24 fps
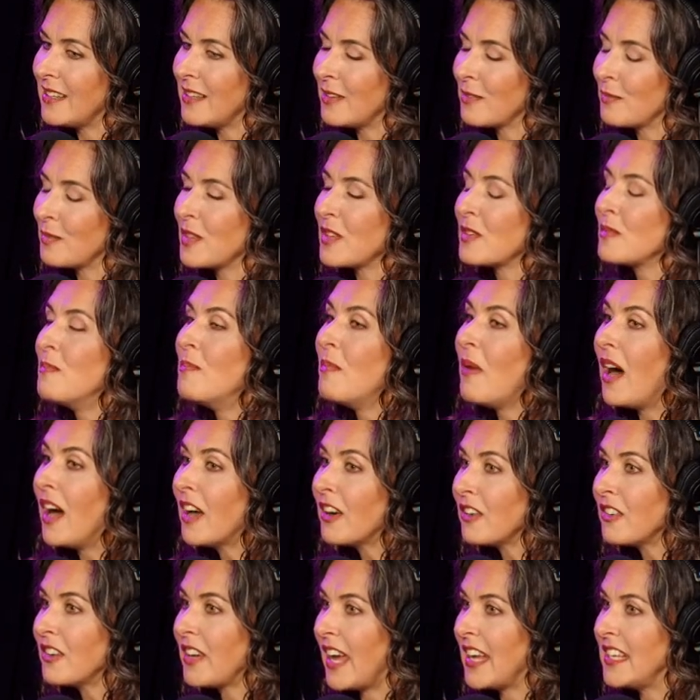this
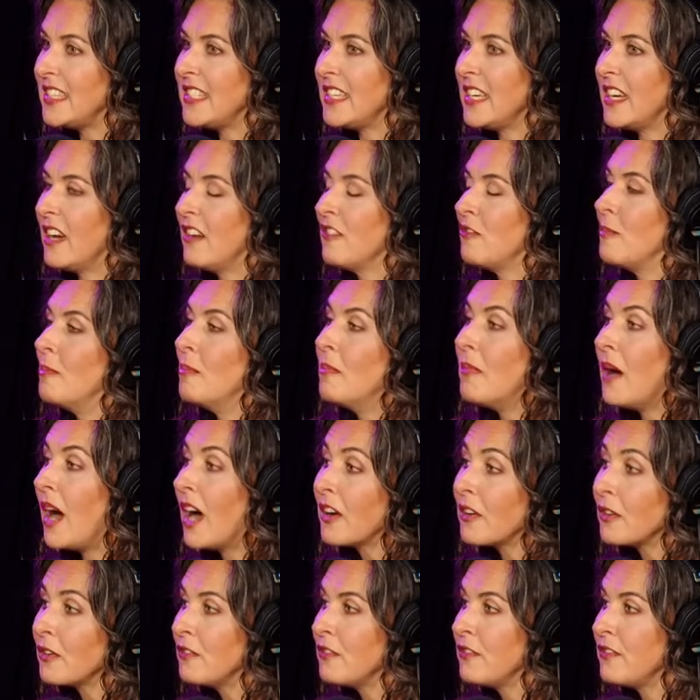modern idea of
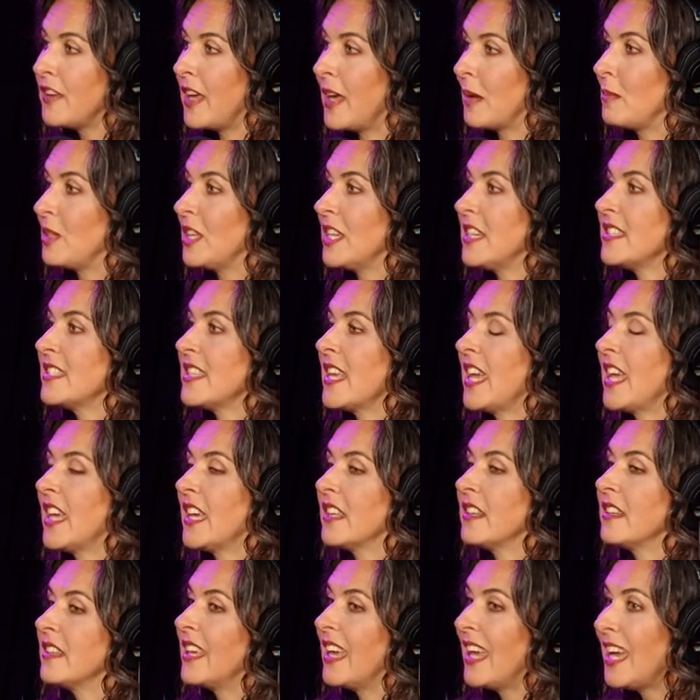modern families
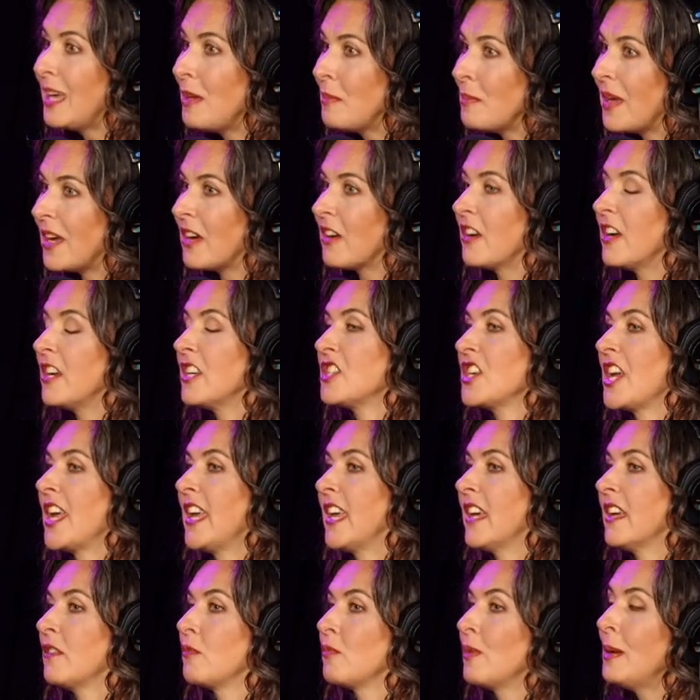and gay marriage
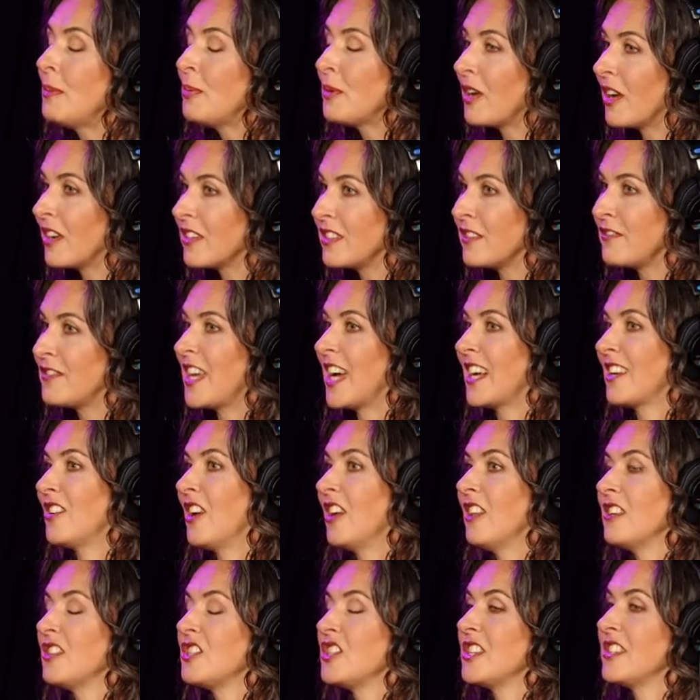and reproductive
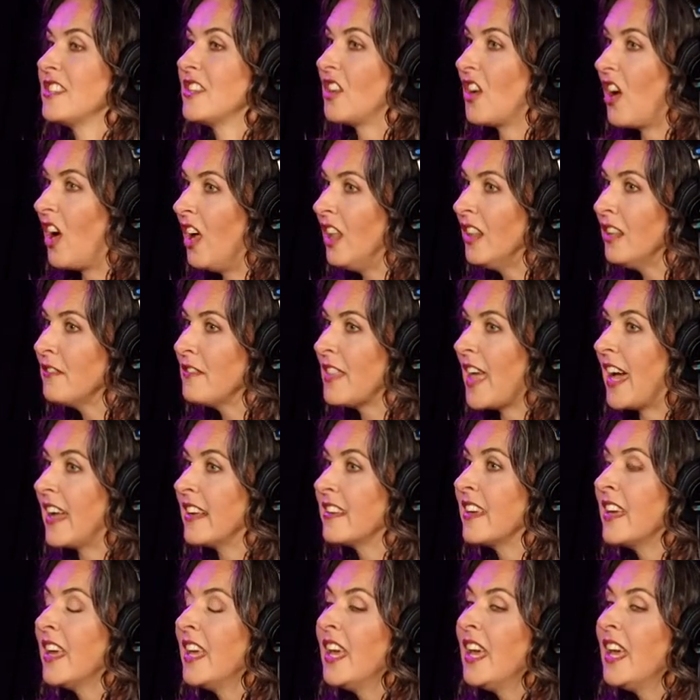technologies and all of that,